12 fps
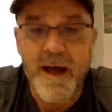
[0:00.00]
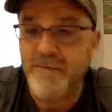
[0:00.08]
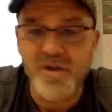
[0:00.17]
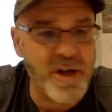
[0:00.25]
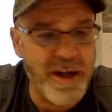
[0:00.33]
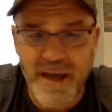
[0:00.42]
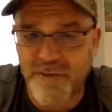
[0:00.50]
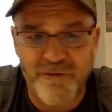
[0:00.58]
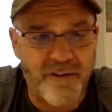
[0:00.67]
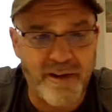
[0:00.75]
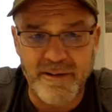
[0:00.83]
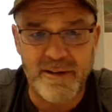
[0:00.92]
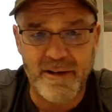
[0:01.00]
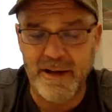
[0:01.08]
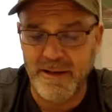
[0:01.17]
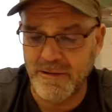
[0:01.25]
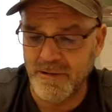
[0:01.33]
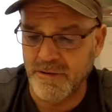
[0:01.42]
I'm trying to have fun
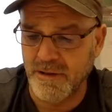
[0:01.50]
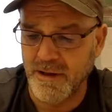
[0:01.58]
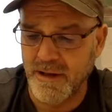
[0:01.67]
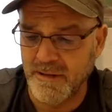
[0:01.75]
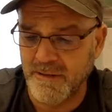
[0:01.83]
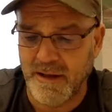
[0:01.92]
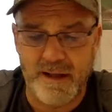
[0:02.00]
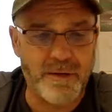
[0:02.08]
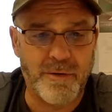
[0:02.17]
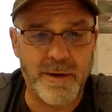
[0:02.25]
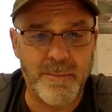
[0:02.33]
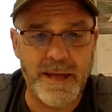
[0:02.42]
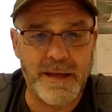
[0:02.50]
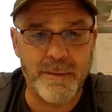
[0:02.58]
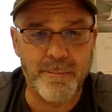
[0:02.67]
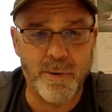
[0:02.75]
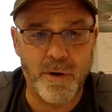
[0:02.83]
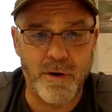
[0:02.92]
today doing this. I don't want to make
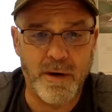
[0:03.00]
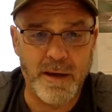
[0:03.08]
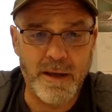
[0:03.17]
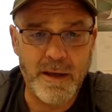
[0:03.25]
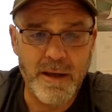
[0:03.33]
it boring.